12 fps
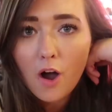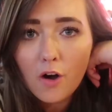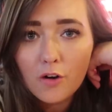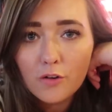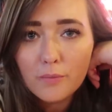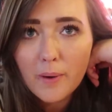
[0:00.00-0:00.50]

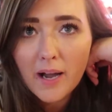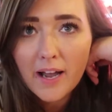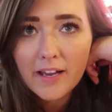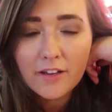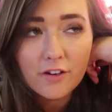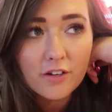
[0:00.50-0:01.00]
Oh
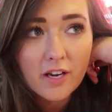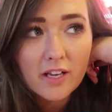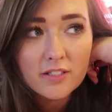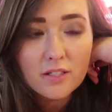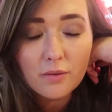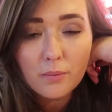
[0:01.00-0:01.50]
my
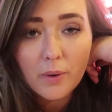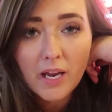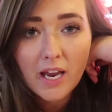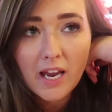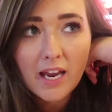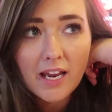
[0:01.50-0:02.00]
goodness,
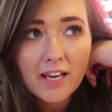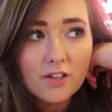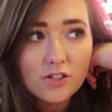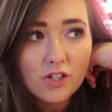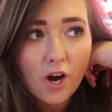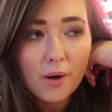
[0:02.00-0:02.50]
we
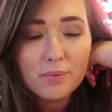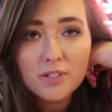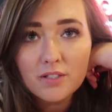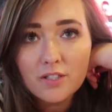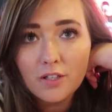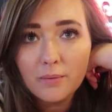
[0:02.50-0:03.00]
shopped
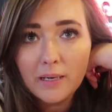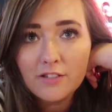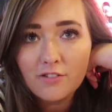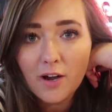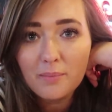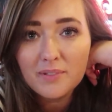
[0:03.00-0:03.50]
until we
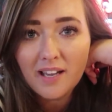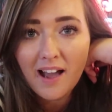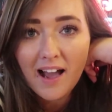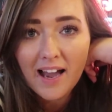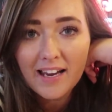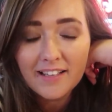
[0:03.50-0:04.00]
dropped,
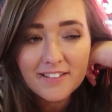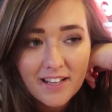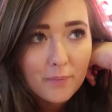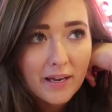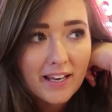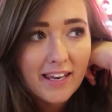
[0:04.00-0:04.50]
guys.
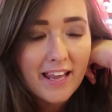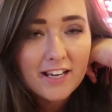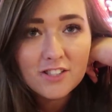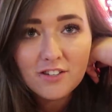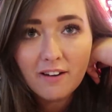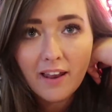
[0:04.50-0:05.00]
We
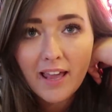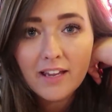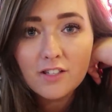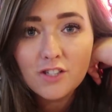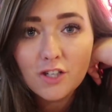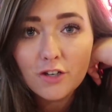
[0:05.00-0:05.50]

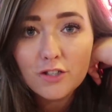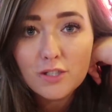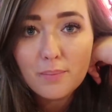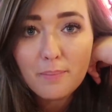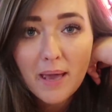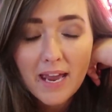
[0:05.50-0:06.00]
literally
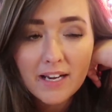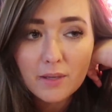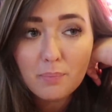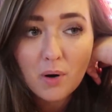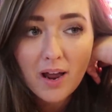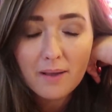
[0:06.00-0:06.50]
just made
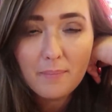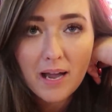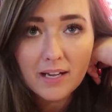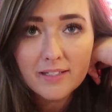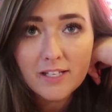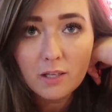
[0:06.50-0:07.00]
the
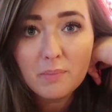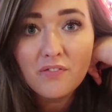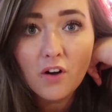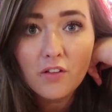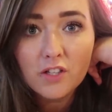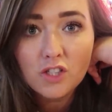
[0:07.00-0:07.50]
Primark till
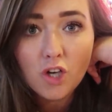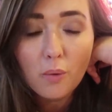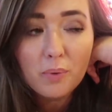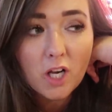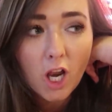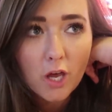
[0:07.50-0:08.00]
before the shop
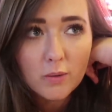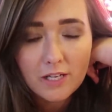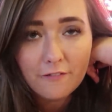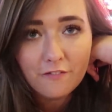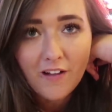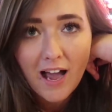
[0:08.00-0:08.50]
closed
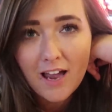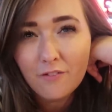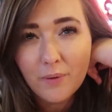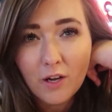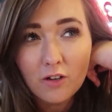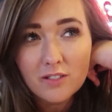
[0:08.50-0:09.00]
at
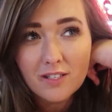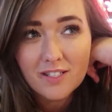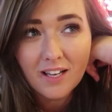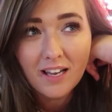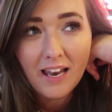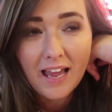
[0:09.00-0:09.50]
5. We got to the
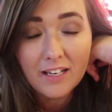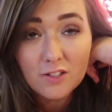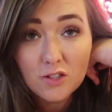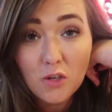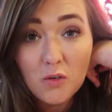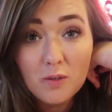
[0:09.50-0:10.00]
till at like
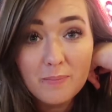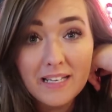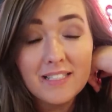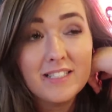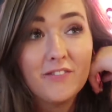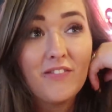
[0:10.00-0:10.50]
2
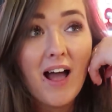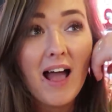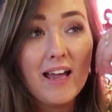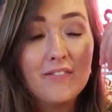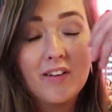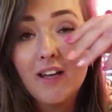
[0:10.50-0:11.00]
minutes to 5.